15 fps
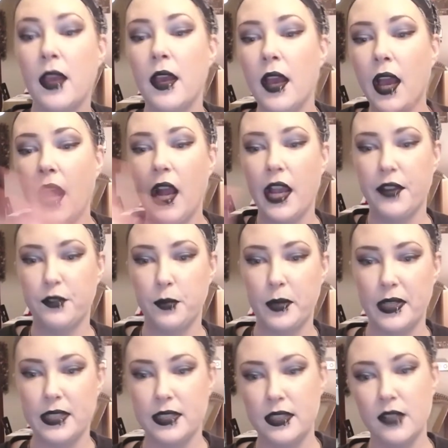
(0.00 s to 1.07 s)
Hi
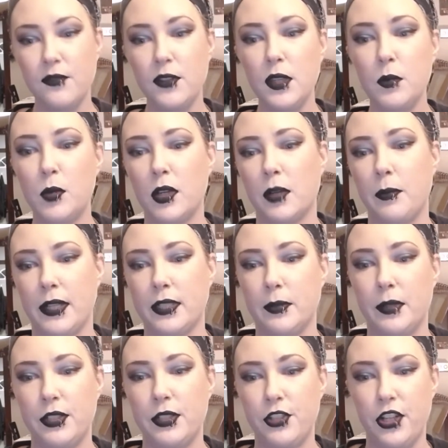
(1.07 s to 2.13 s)
everybody, it's Steffi and welcome back
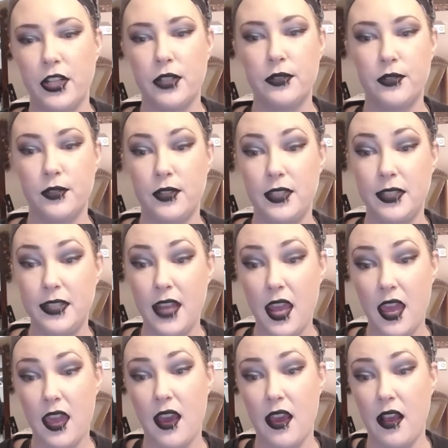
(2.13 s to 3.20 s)
to my channel. So
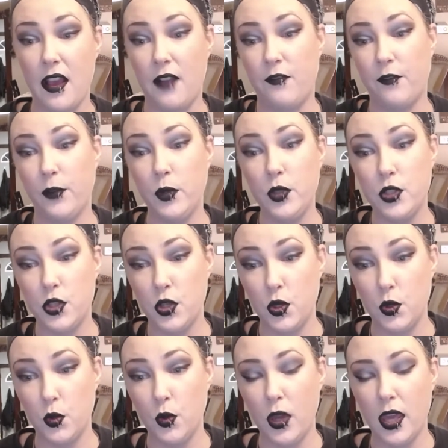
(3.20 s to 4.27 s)
today I have for
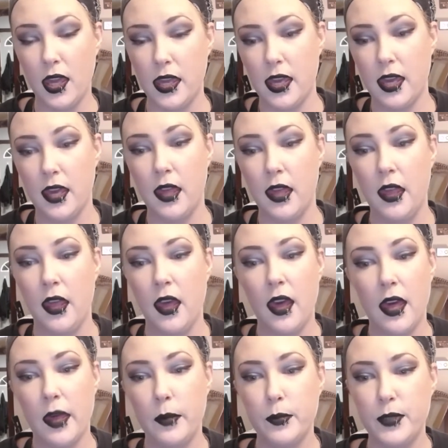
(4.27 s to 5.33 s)
you a
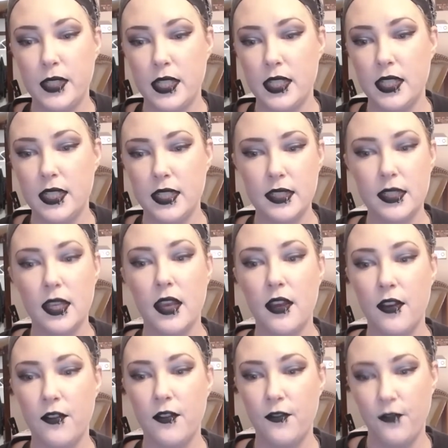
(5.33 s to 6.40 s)
Empties
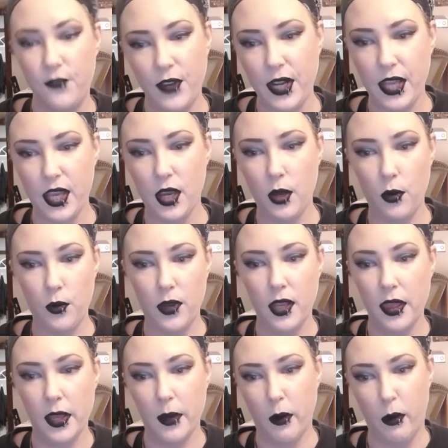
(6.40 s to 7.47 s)
video.
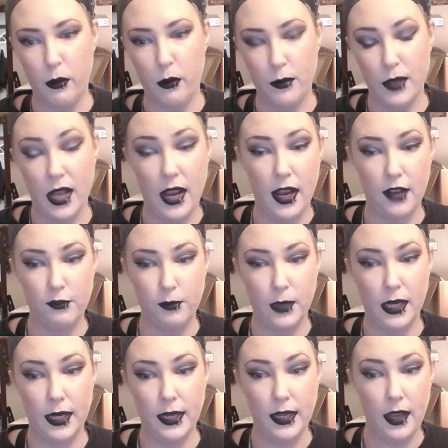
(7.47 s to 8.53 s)
In there I will have
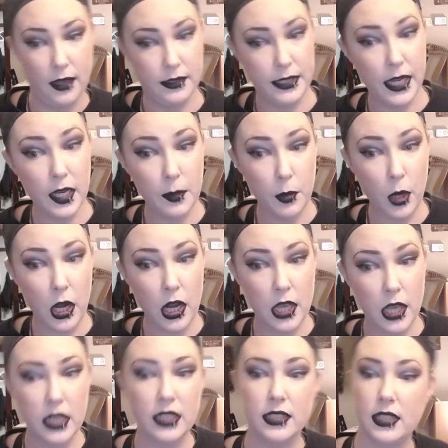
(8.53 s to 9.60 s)
my on deck
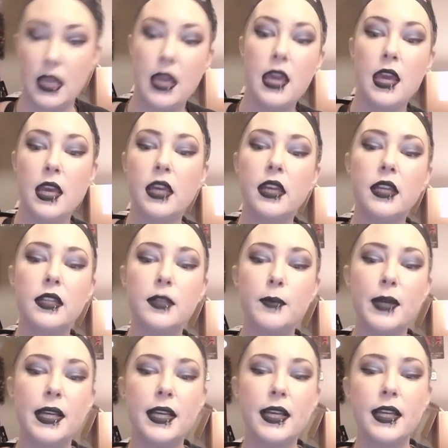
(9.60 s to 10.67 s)
products and
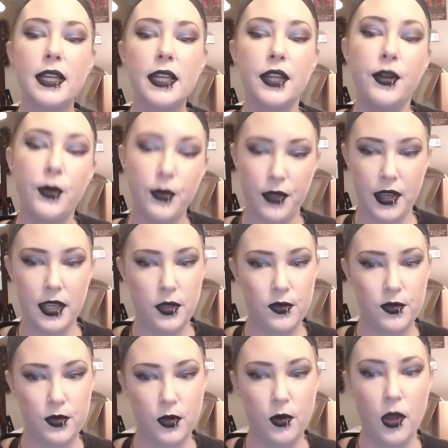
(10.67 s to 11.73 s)
my no thank you.
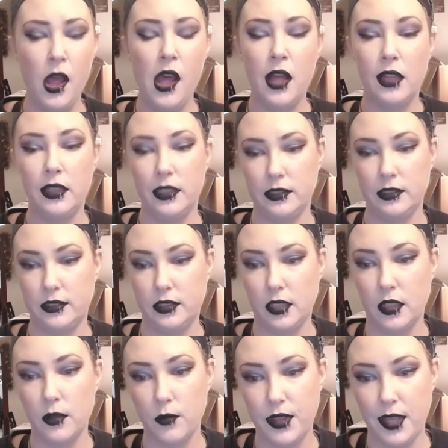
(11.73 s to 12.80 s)
So let's
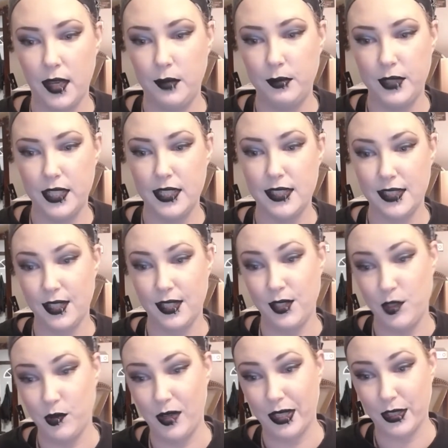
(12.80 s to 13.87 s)
start with the Empties. I
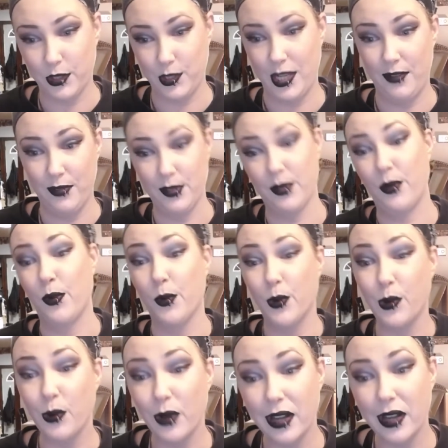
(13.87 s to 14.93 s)
do actually have this
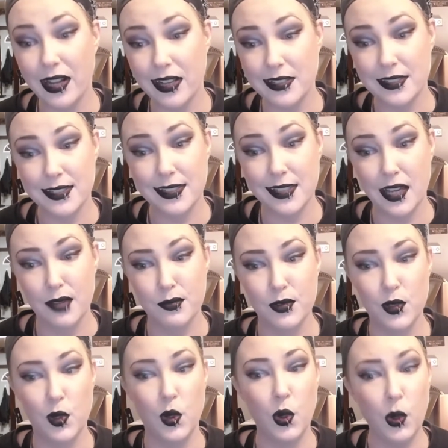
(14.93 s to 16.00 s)
organized this time,
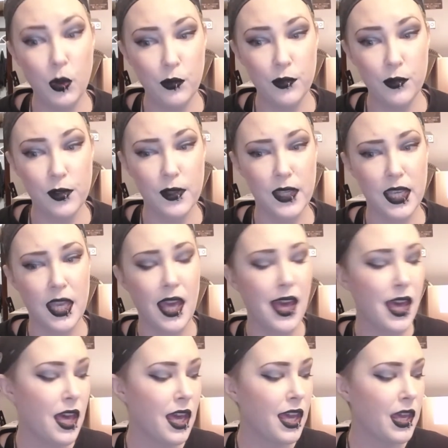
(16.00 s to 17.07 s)
so hopefully
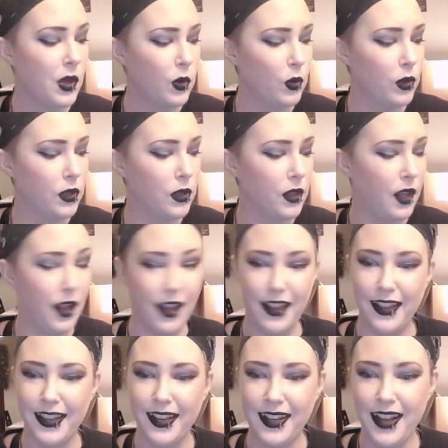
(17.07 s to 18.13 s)
it will
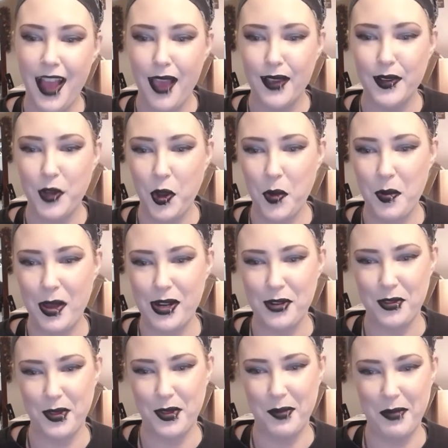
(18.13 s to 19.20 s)
go better
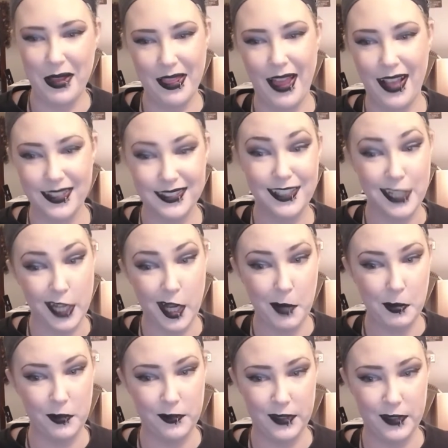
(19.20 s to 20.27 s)
than my last
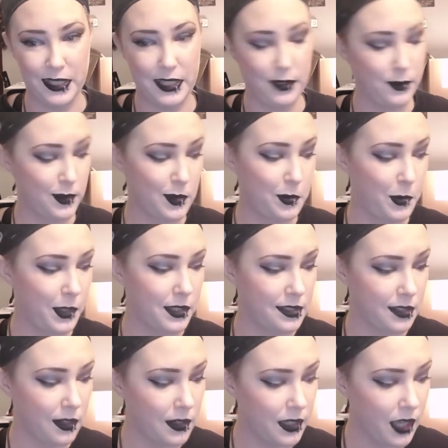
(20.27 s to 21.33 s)
couple videos. But
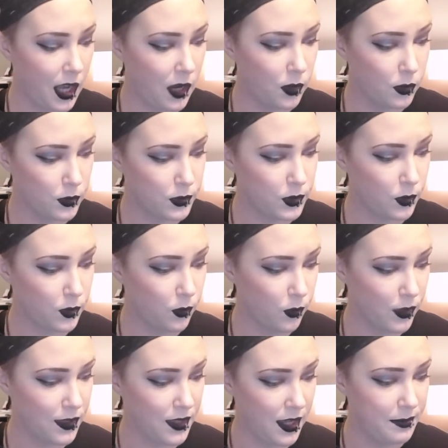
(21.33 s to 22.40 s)
starting out
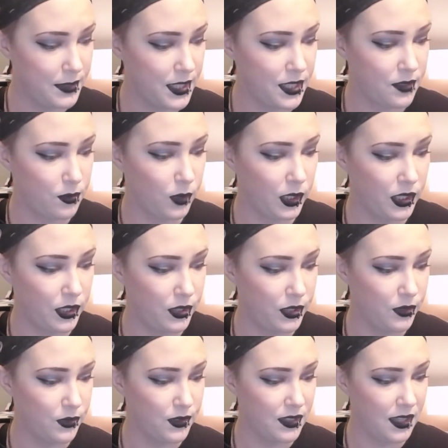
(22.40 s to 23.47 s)
with the Empties, we're going to do
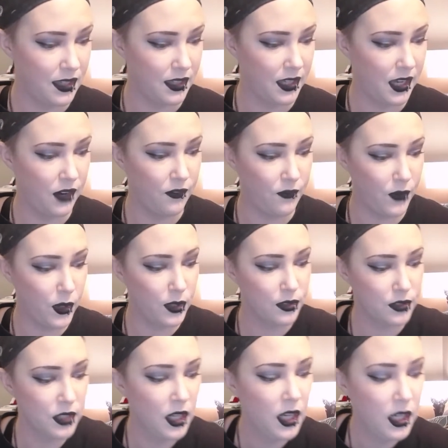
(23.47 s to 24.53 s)
skincare first.